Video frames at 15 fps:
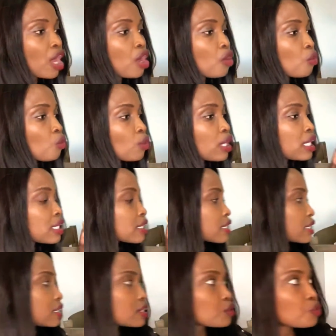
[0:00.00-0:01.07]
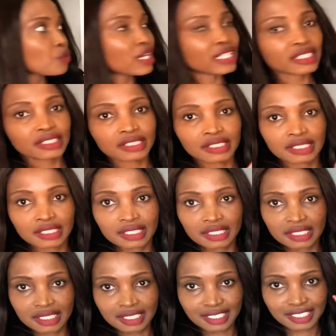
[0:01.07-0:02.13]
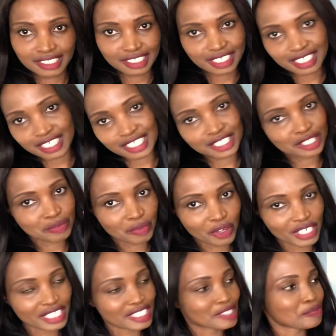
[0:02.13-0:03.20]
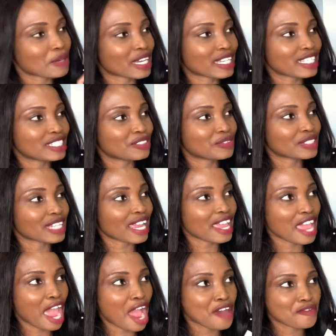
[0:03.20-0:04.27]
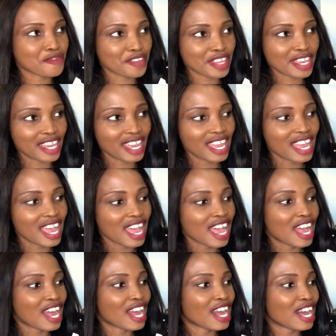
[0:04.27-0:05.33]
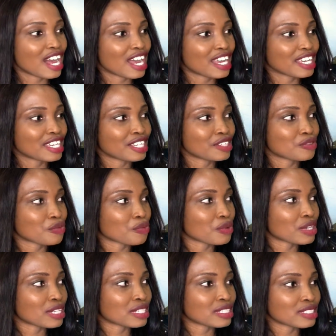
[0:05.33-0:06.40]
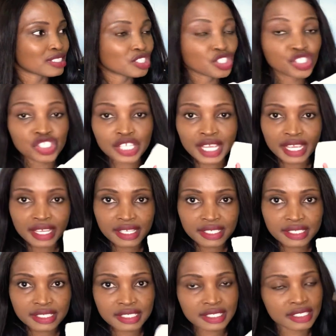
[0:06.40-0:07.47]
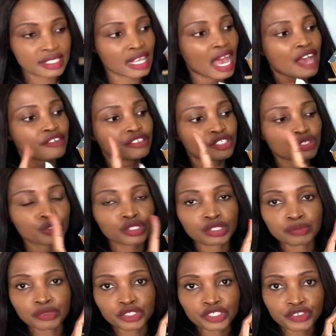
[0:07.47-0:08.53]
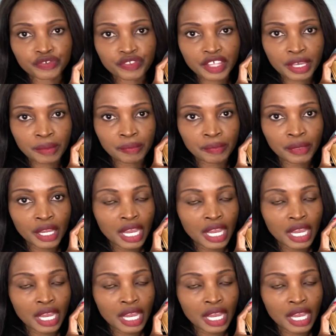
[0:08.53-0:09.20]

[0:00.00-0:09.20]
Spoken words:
well, this one, the smallest package which I have here, it was shades. I've sold most of them.